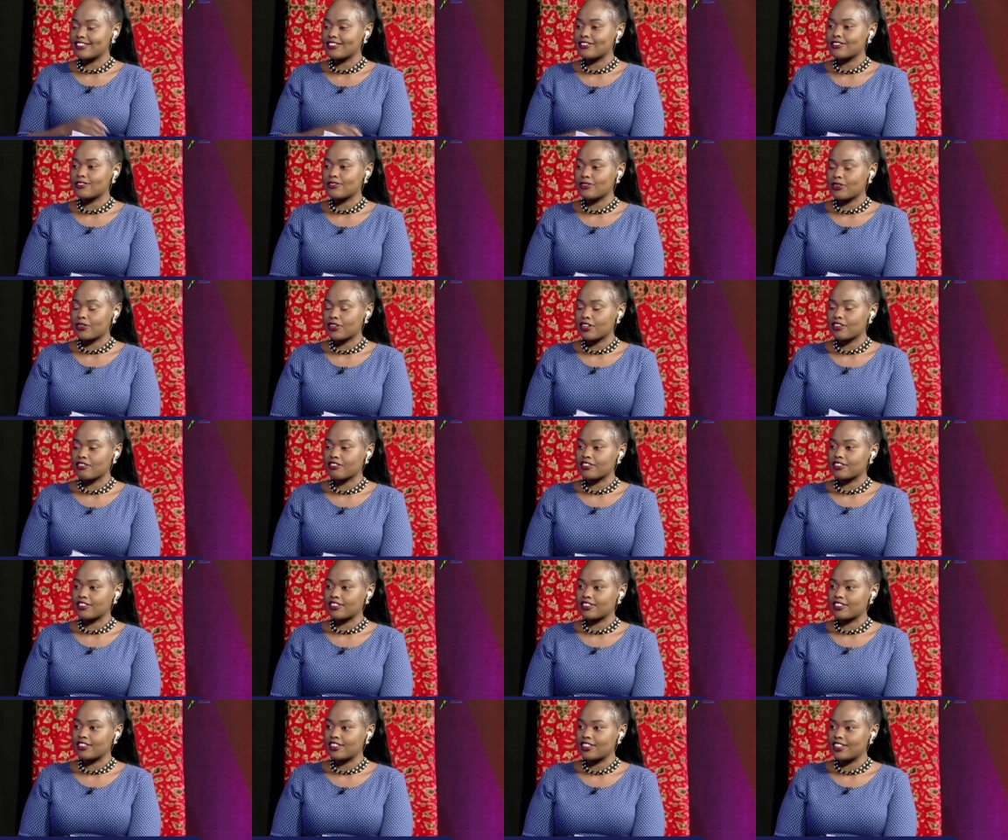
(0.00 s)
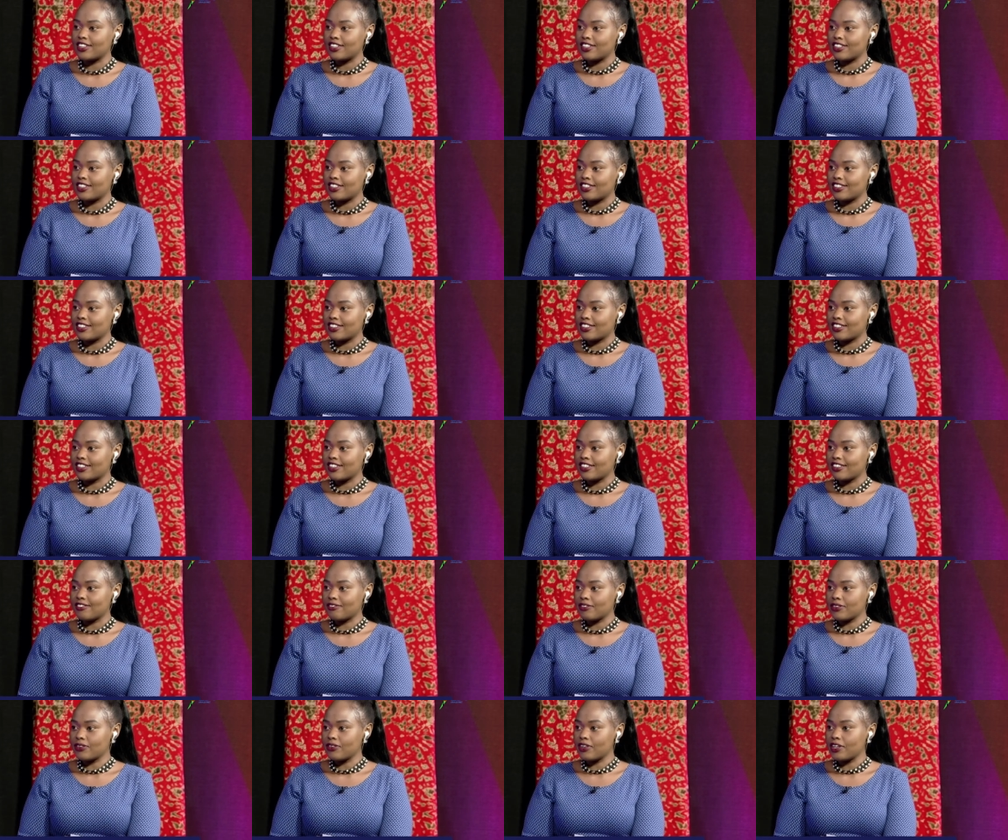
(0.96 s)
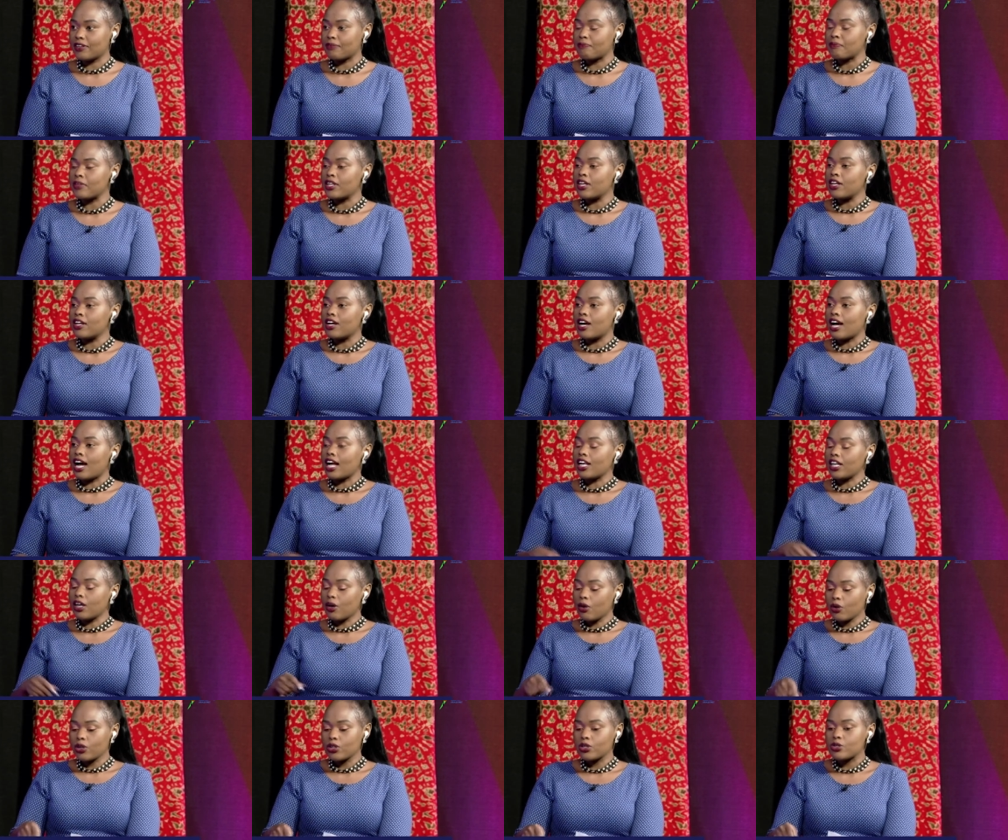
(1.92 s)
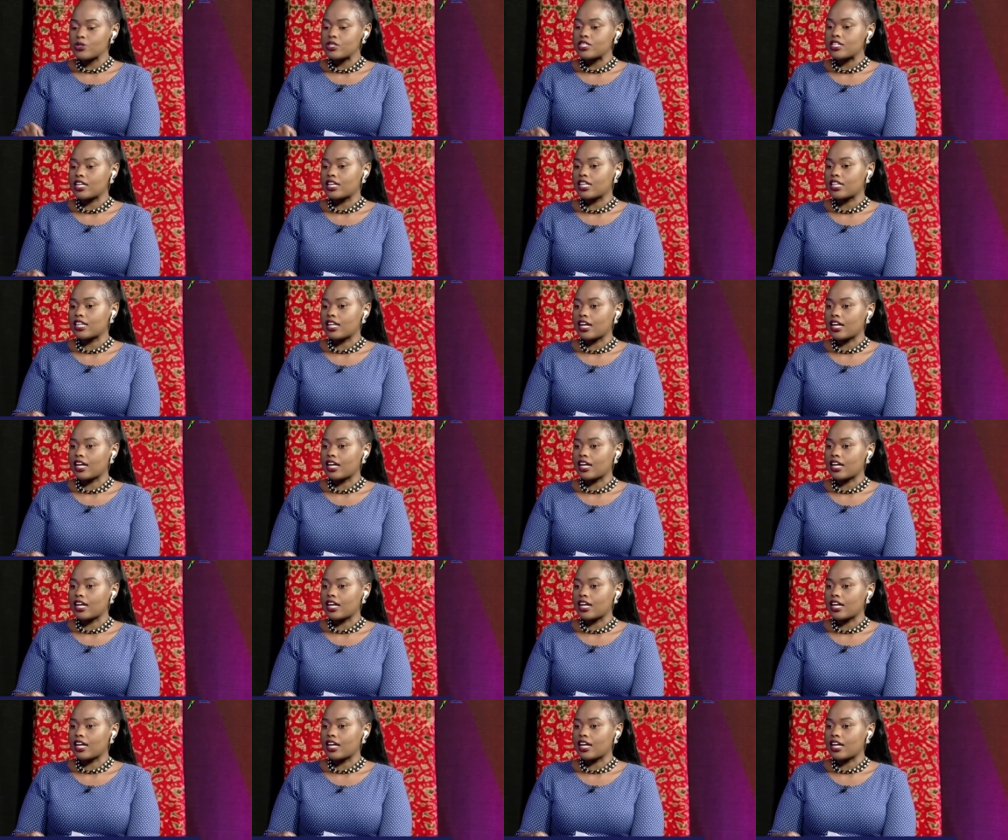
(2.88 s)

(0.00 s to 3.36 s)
It's, forever. It's lifetime, yeah. All right. Earlier on you say